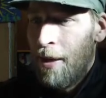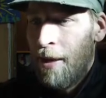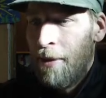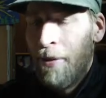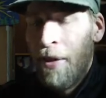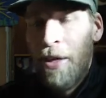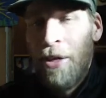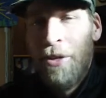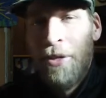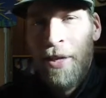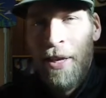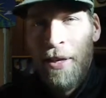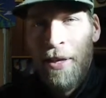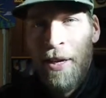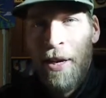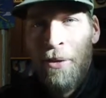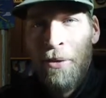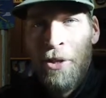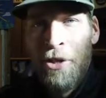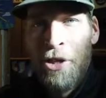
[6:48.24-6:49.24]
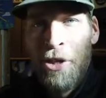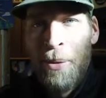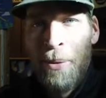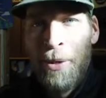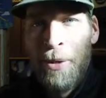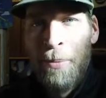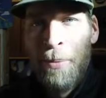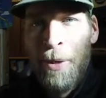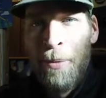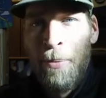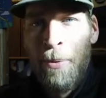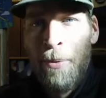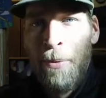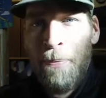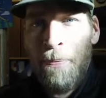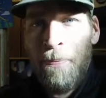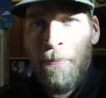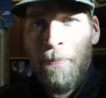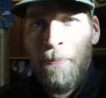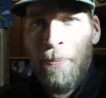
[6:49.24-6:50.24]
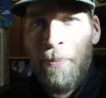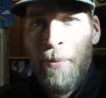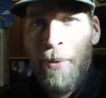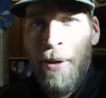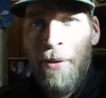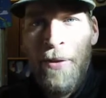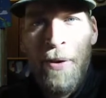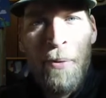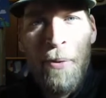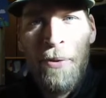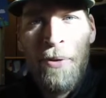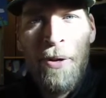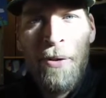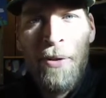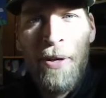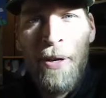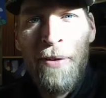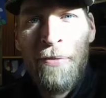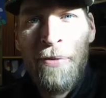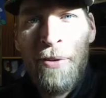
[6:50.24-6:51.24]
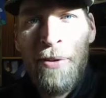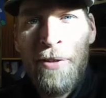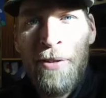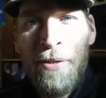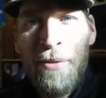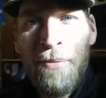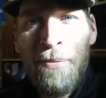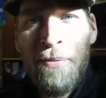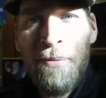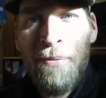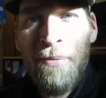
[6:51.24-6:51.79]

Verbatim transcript: And then you take it out and you show it to people, and they won't know the difference.